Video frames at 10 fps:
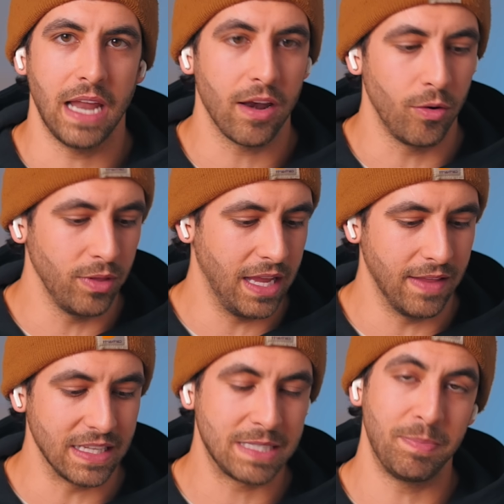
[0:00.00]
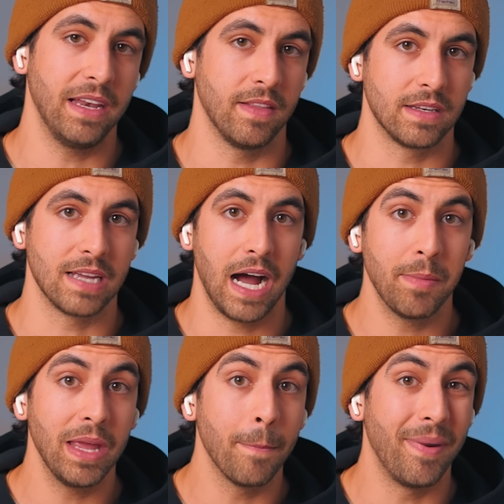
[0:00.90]
not only in the speed and the
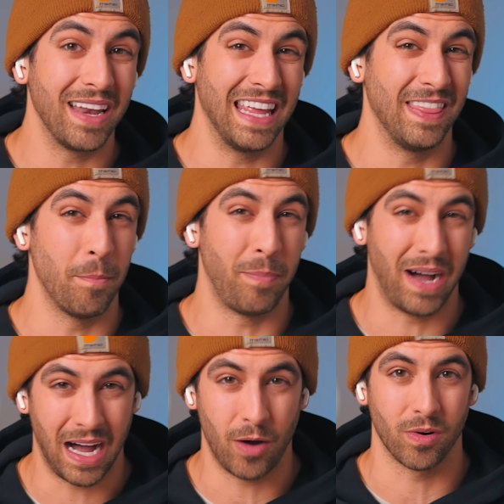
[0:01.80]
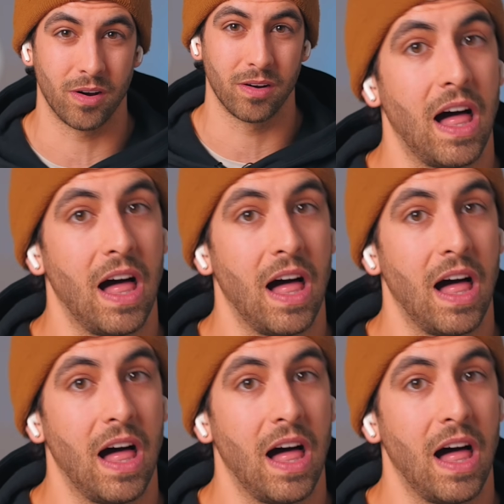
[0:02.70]
timing, but in the power.